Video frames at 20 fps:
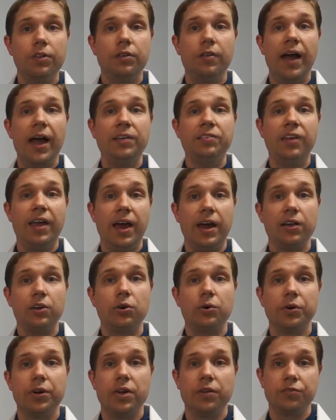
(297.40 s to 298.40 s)
The last
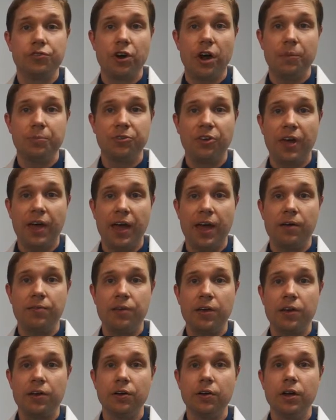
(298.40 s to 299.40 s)
category of drops I
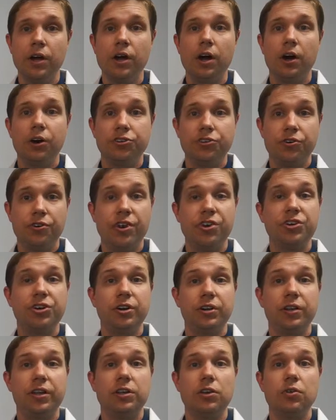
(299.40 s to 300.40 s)
have here are
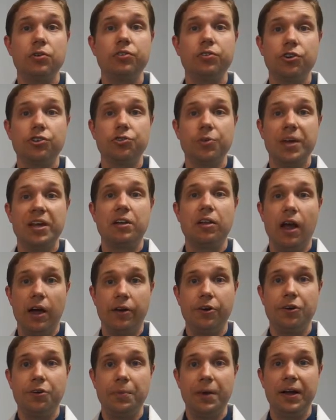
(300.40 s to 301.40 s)
traditionally used to treat
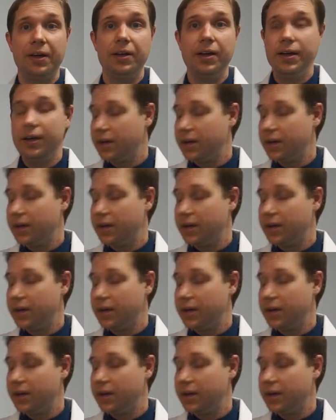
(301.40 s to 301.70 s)
glaucoma.